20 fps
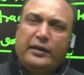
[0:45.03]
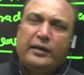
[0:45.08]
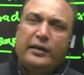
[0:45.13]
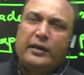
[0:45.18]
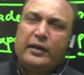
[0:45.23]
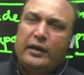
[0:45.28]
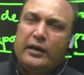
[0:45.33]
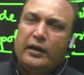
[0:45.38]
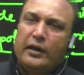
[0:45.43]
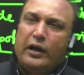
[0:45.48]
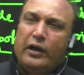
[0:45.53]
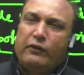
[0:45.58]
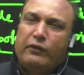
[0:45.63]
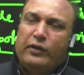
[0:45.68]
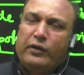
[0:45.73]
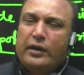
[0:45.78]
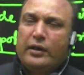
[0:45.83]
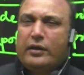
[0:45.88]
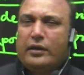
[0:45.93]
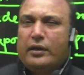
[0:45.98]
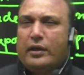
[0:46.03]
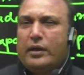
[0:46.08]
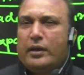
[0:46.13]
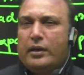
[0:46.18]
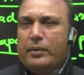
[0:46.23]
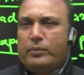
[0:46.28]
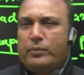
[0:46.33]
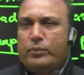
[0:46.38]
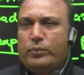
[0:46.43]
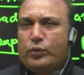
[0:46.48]
our
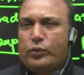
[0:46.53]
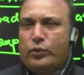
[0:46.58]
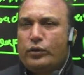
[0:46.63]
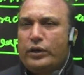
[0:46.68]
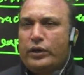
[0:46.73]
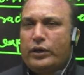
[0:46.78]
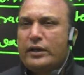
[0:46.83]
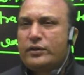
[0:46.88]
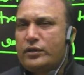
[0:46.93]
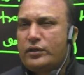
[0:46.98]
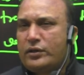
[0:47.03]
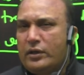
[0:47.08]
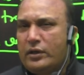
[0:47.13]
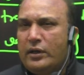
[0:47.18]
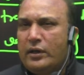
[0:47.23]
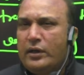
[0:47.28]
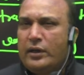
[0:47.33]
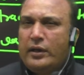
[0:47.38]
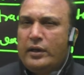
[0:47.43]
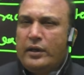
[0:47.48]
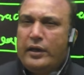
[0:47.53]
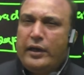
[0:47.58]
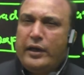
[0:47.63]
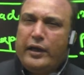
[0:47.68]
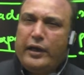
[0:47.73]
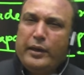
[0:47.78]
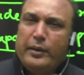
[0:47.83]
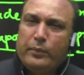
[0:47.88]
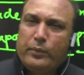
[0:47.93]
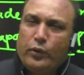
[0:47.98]
products,
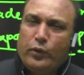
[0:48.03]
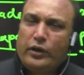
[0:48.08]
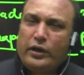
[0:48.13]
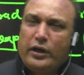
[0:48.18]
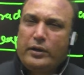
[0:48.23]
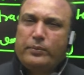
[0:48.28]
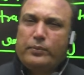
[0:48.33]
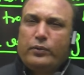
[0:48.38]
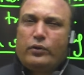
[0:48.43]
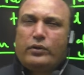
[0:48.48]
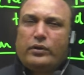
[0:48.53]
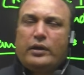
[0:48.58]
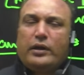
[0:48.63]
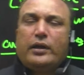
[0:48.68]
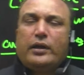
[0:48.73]
imported products